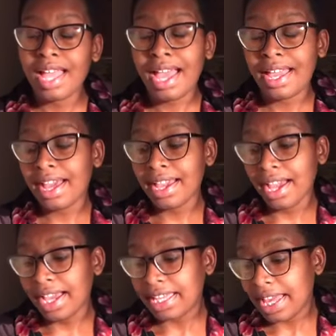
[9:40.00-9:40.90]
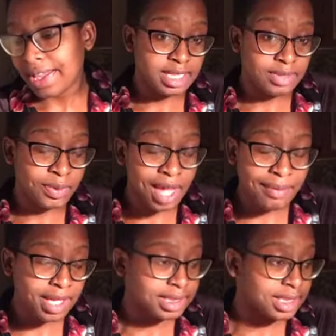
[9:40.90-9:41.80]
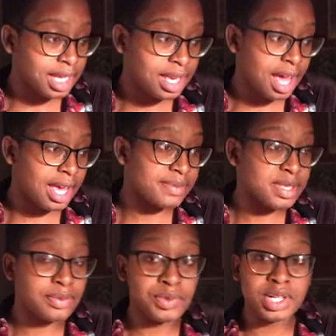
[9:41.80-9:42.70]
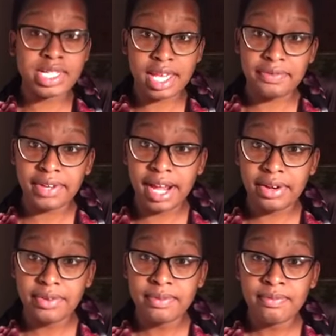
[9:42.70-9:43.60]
I can't. With that being said, I am somewhere safe now,